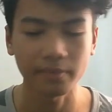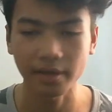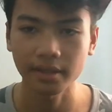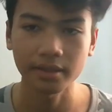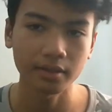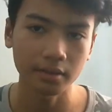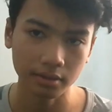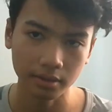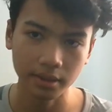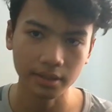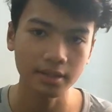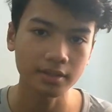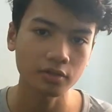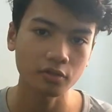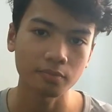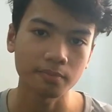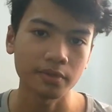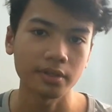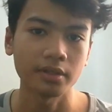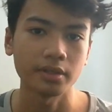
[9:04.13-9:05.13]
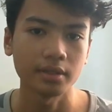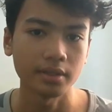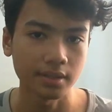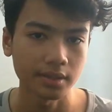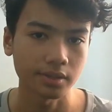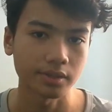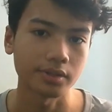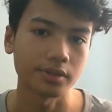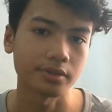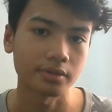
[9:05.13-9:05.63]
but they just opened it
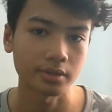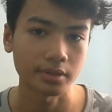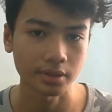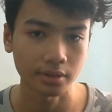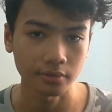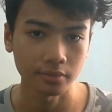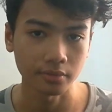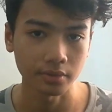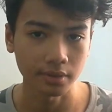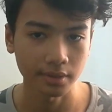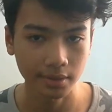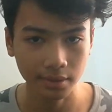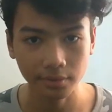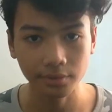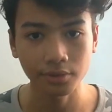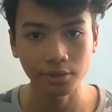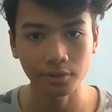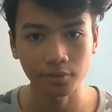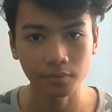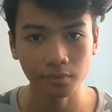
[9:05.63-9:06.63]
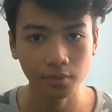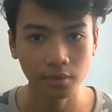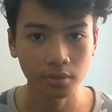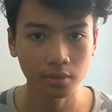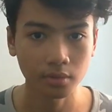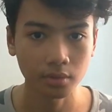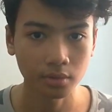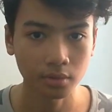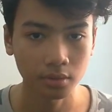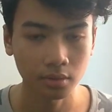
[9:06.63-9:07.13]
this year, so it's still new.
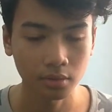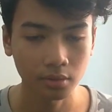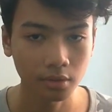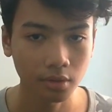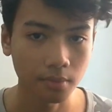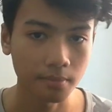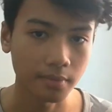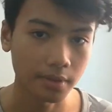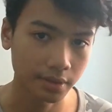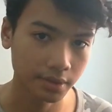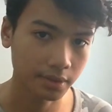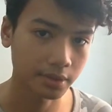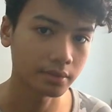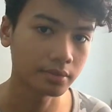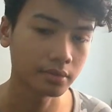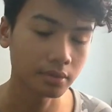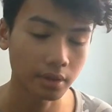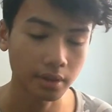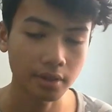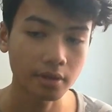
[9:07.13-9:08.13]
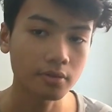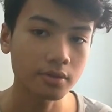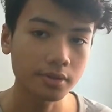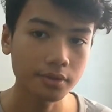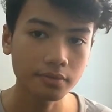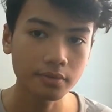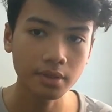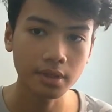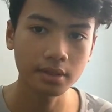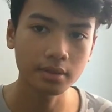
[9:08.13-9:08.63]
But still, they
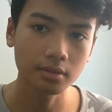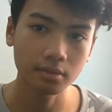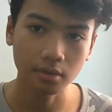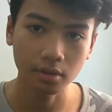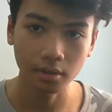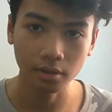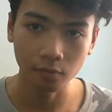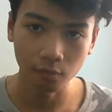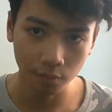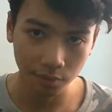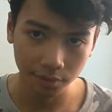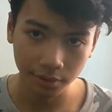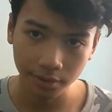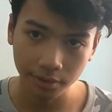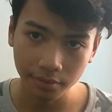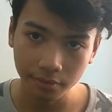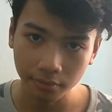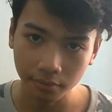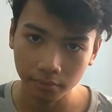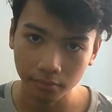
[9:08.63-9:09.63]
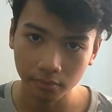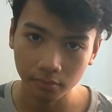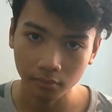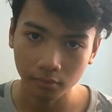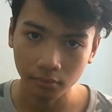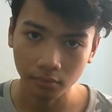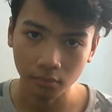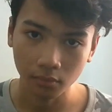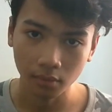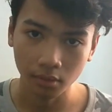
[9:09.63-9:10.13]
also need a worker,
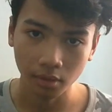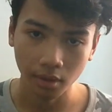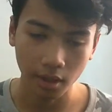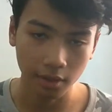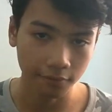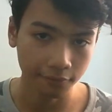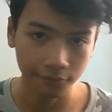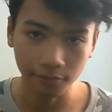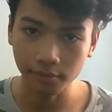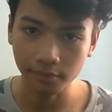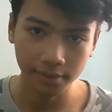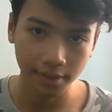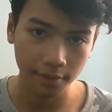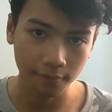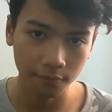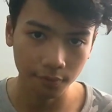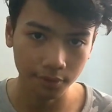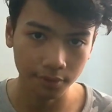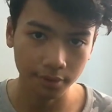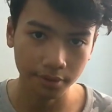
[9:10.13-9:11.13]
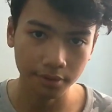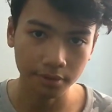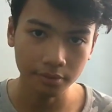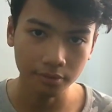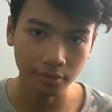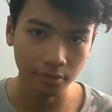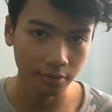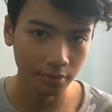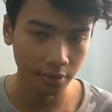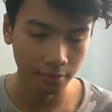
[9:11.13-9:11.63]
a full-time worker,
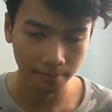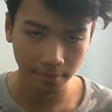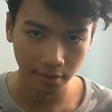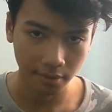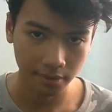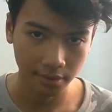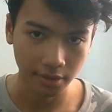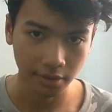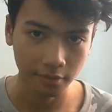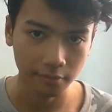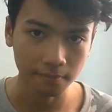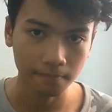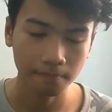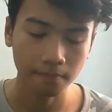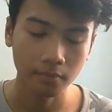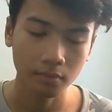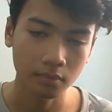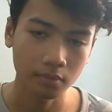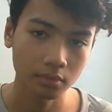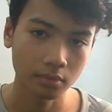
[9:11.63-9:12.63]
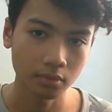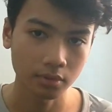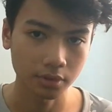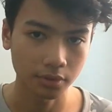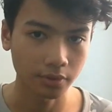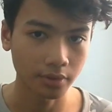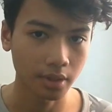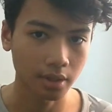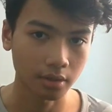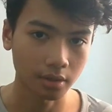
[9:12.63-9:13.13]
not a part-time.
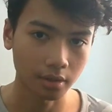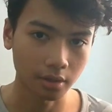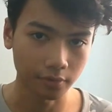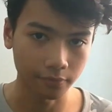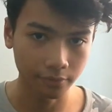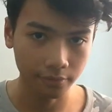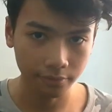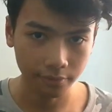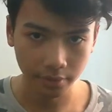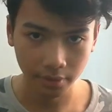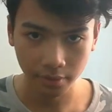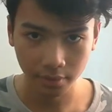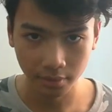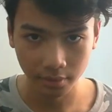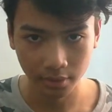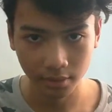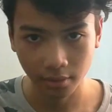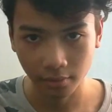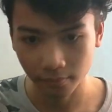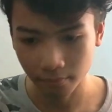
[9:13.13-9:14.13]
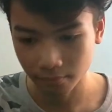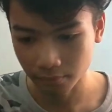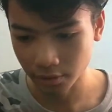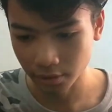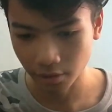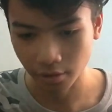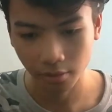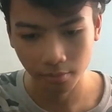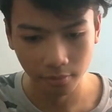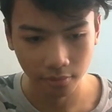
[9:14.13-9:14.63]
So yeah, if you need some
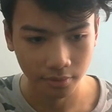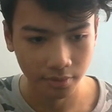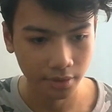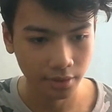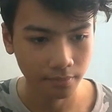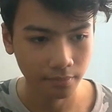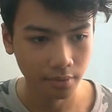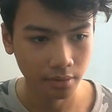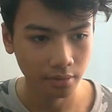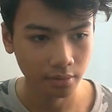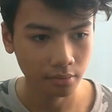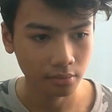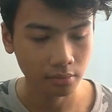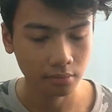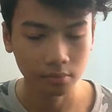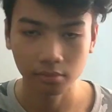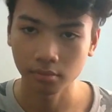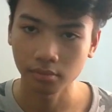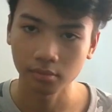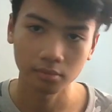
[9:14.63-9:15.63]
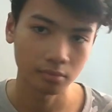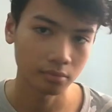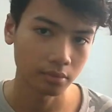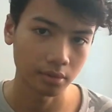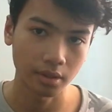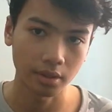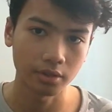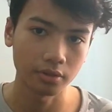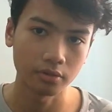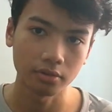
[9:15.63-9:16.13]
job or something,
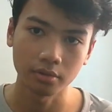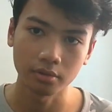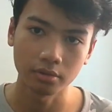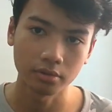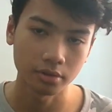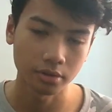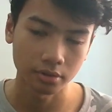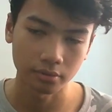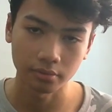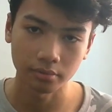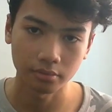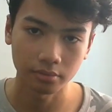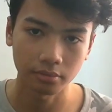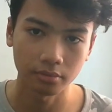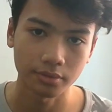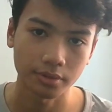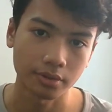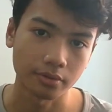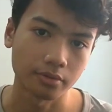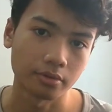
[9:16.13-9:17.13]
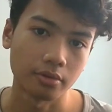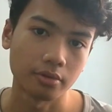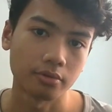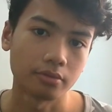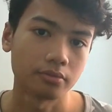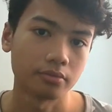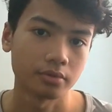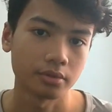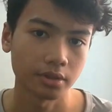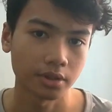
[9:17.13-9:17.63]
then you should also
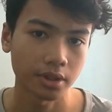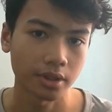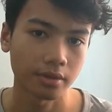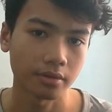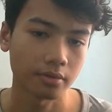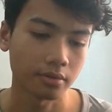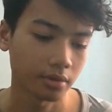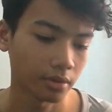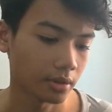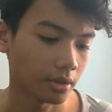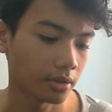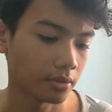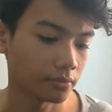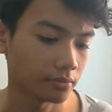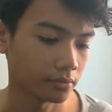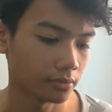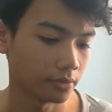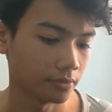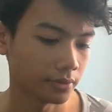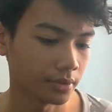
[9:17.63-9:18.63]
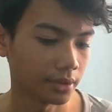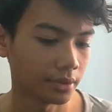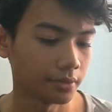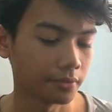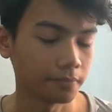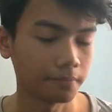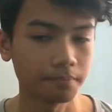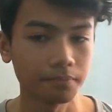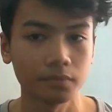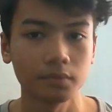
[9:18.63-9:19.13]
go check it out over there.
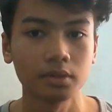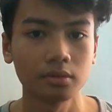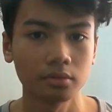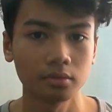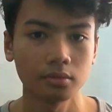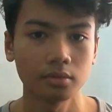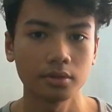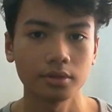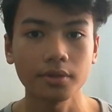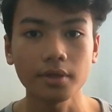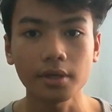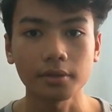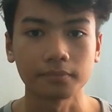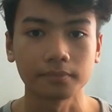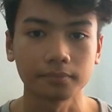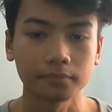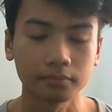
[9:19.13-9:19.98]
So yeah,